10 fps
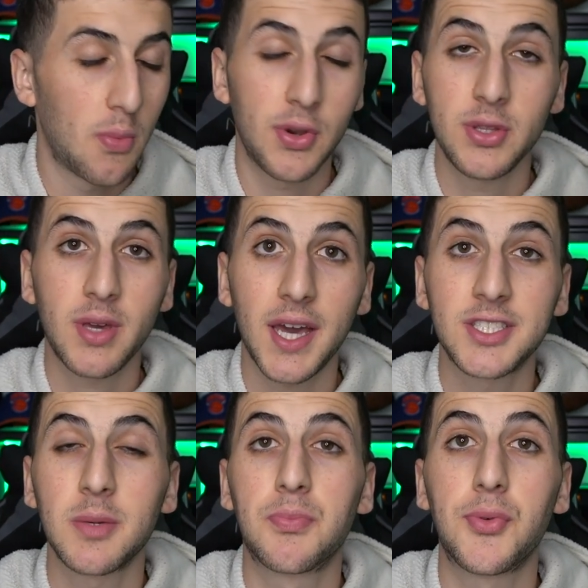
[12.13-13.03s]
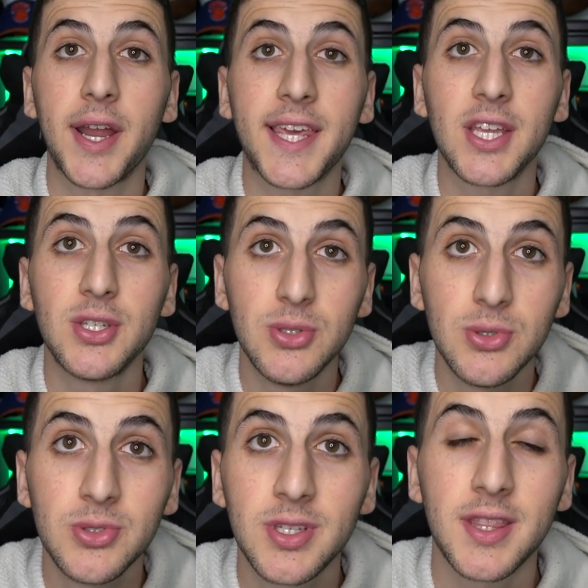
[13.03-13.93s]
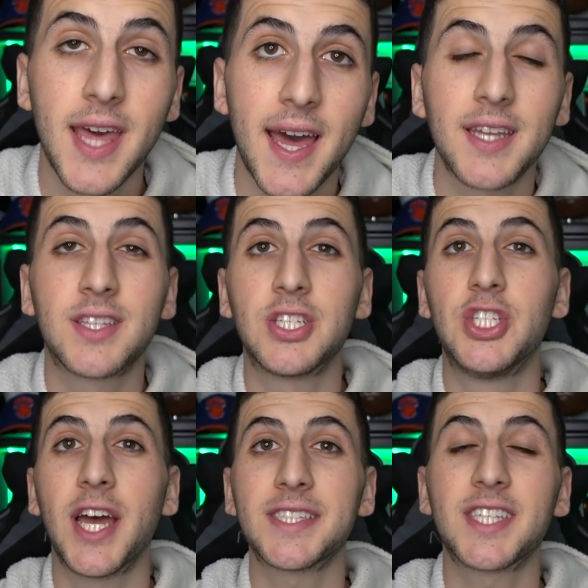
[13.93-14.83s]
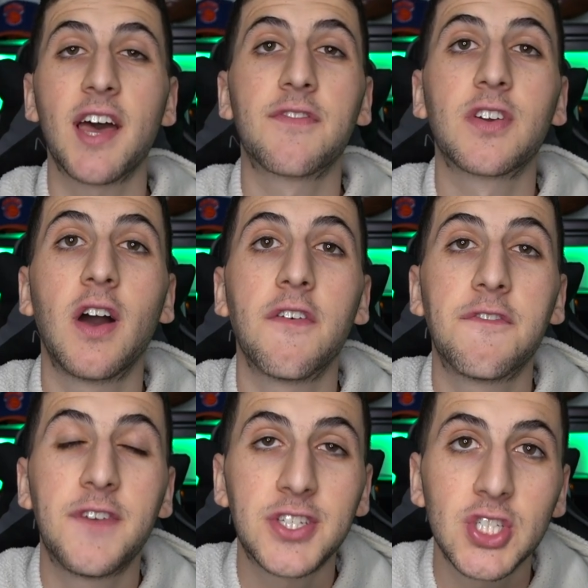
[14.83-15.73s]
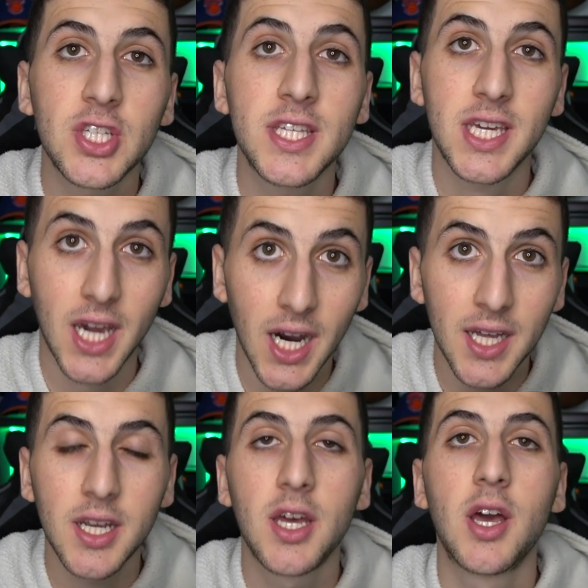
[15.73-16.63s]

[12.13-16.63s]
bringing you guys some breaking news that the Jets have officially cut